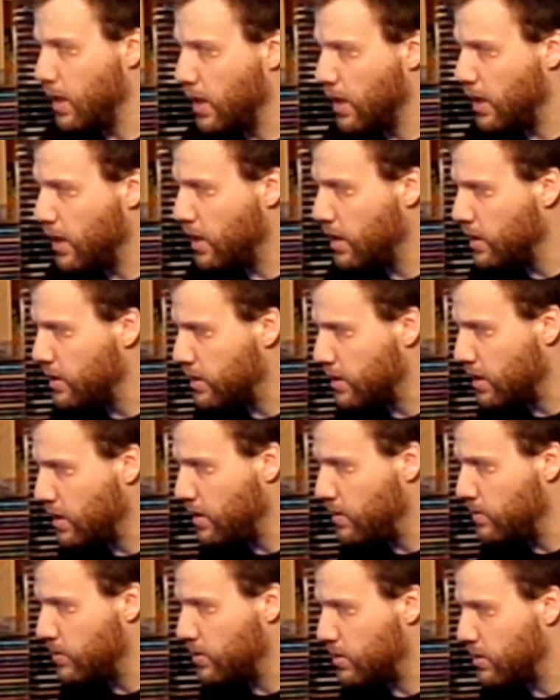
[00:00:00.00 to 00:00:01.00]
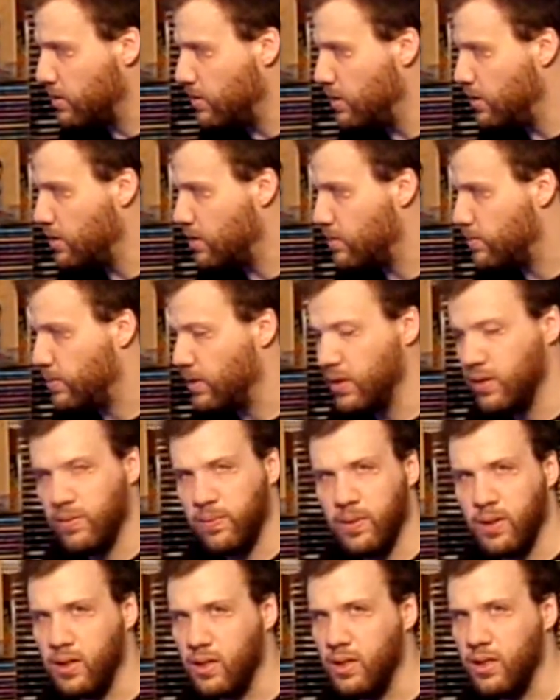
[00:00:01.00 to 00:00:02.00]
And it seems to work
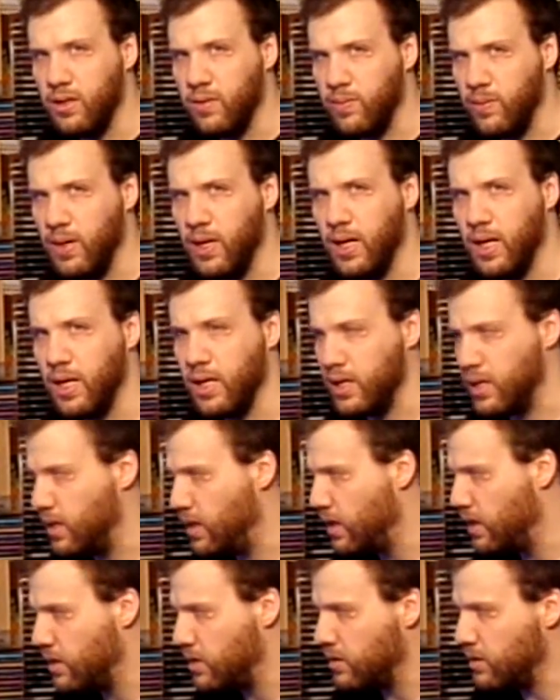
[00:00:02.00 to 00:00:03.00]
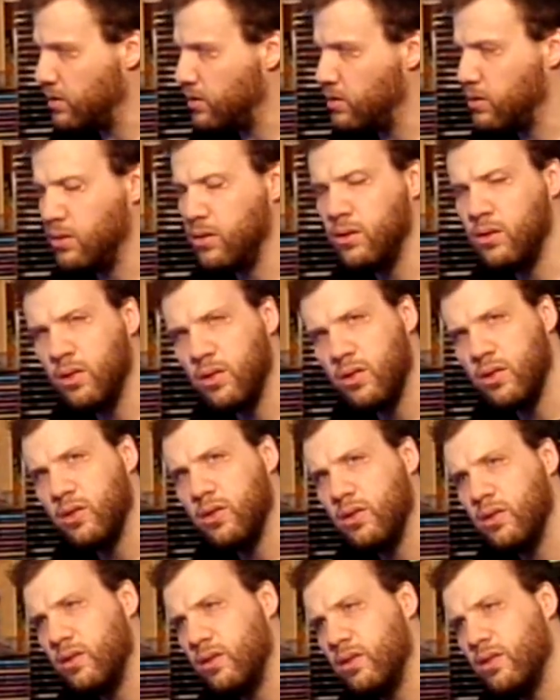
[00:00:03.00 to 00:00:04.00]
perfectly fine. It's a
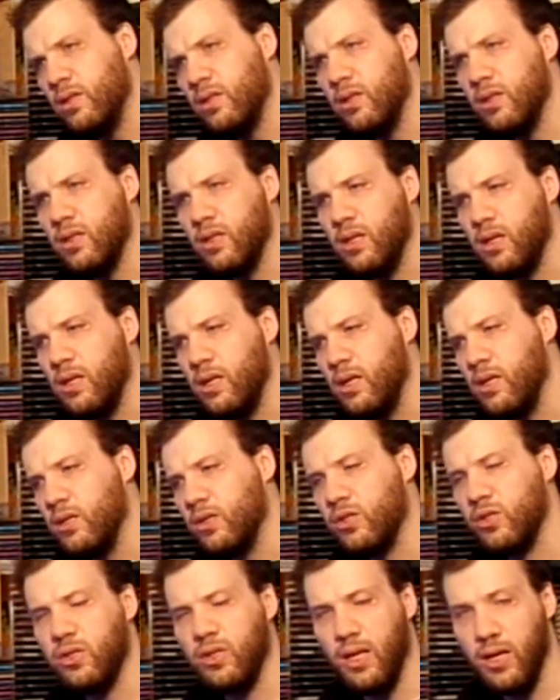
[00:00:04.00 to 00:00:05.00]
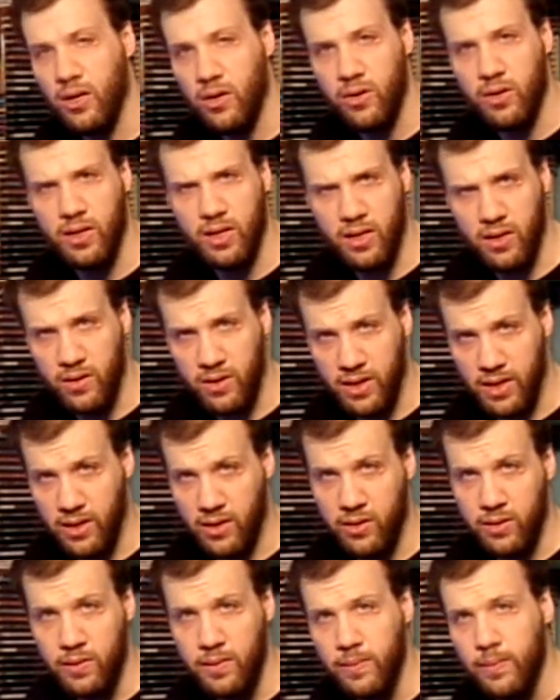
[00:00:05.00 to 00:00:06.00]
little slow though
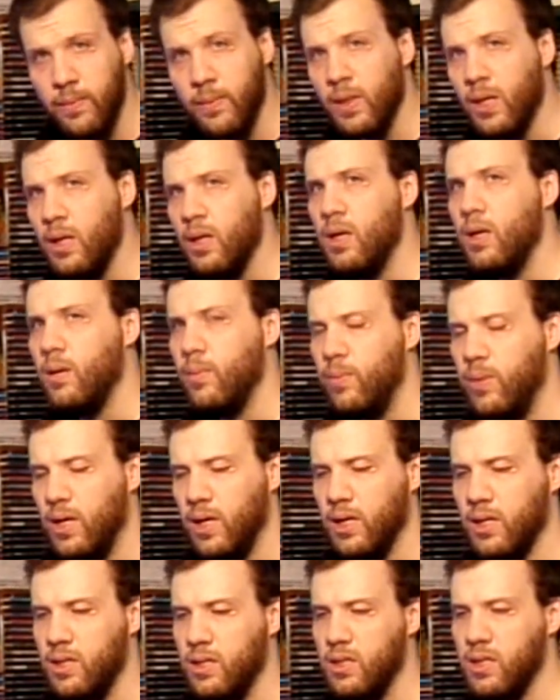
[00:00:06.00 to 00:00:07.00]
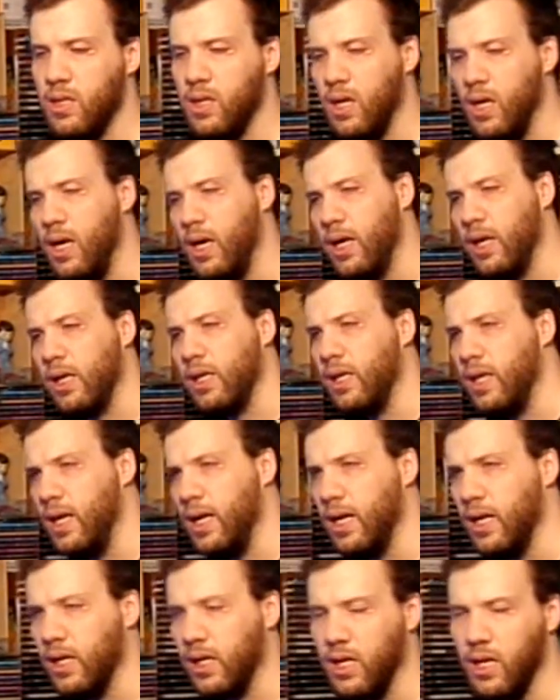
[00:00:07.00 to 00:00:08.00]
now. But I can
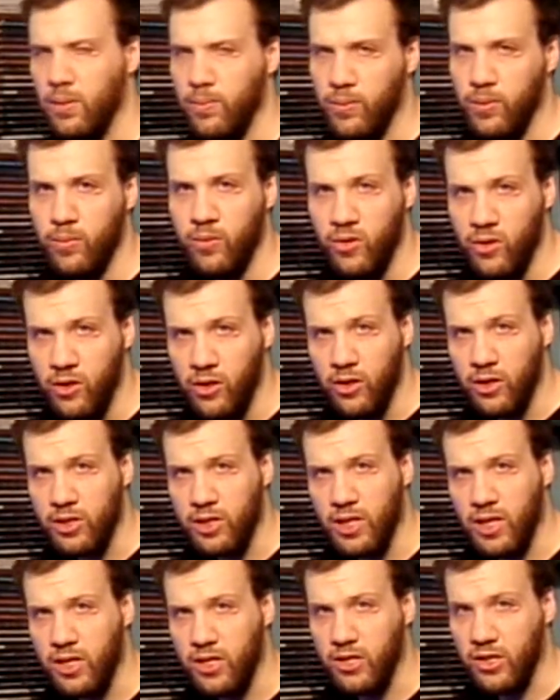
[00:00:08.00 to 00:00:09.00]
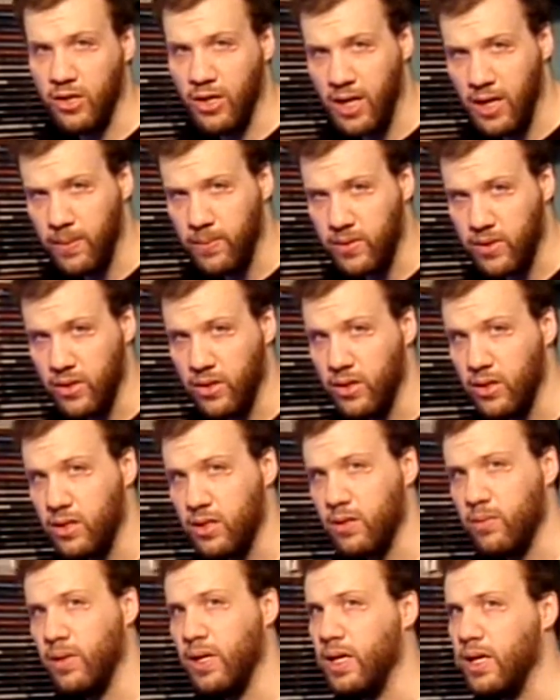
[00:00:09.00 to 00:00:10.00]
add a couple more sticks of RAM to it
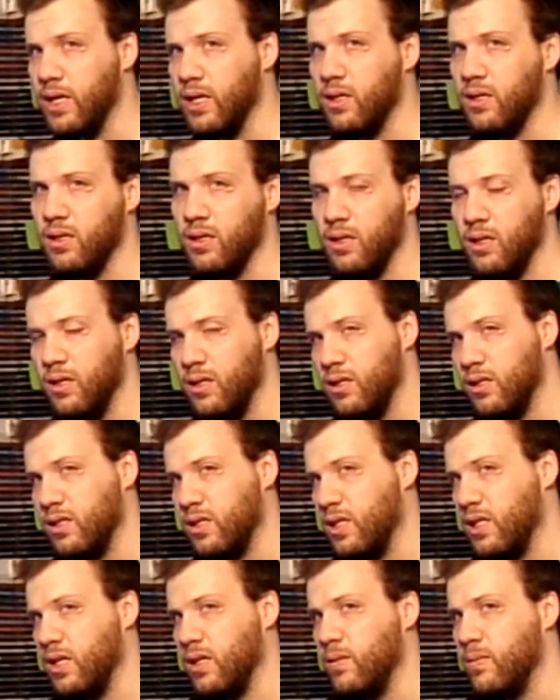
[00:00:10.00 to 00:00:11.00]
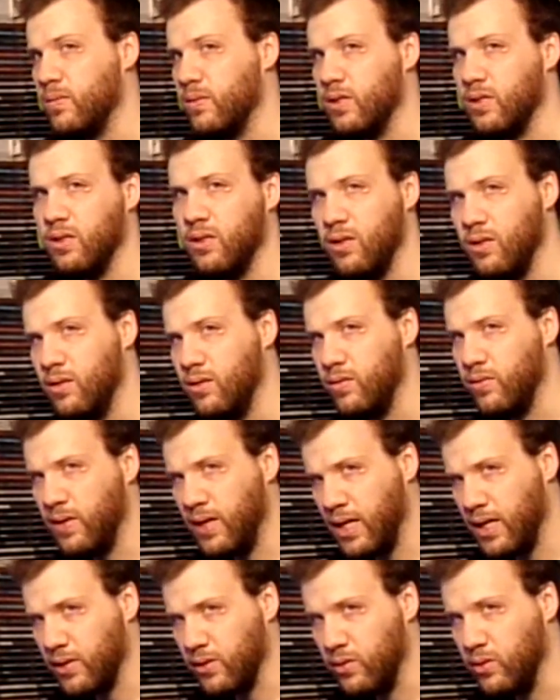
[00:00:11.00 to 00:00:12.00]
to make it seems
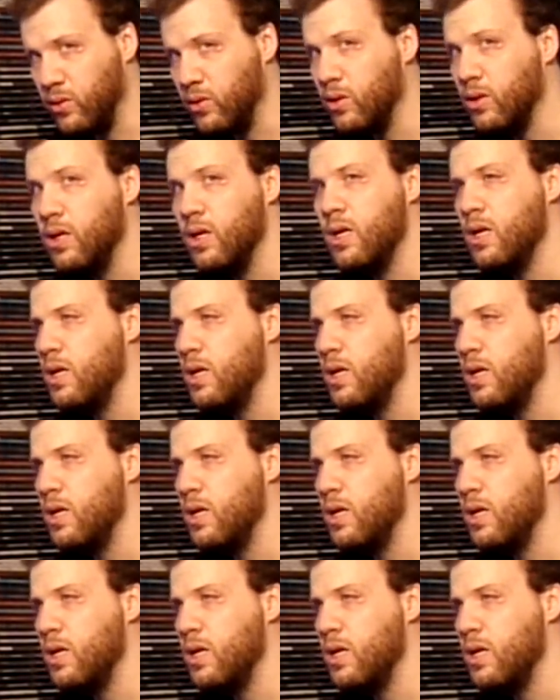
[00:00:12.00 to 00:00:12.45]
faster.